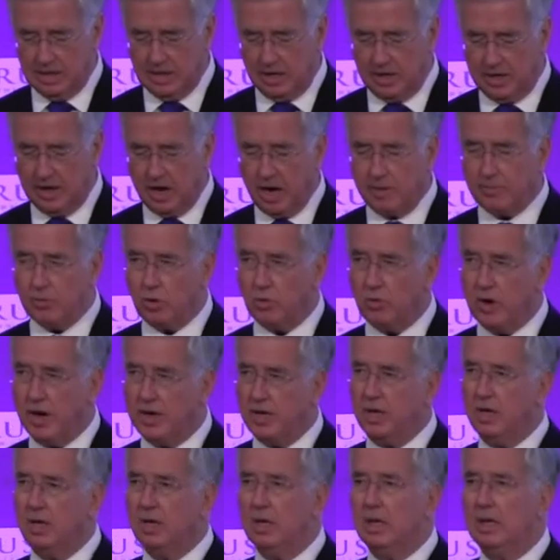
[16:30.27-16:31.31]
and I'm
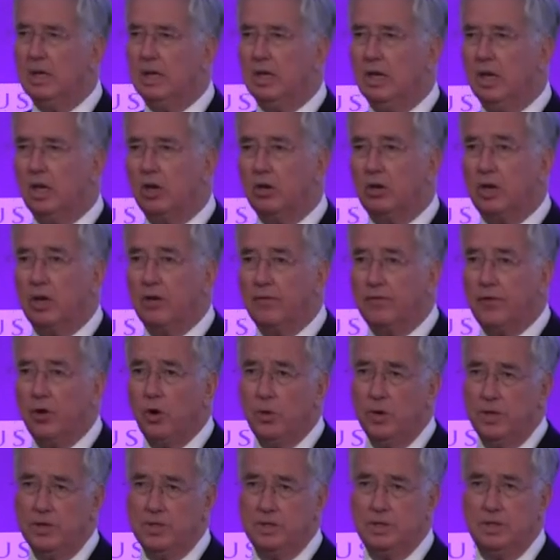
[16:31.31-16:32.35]
already looking
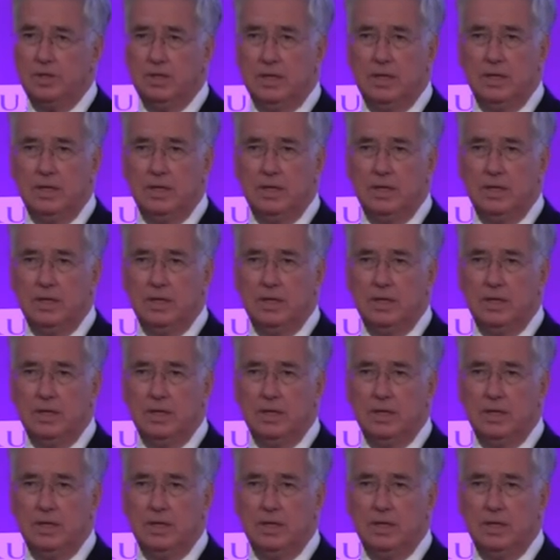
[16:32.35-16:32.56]
forward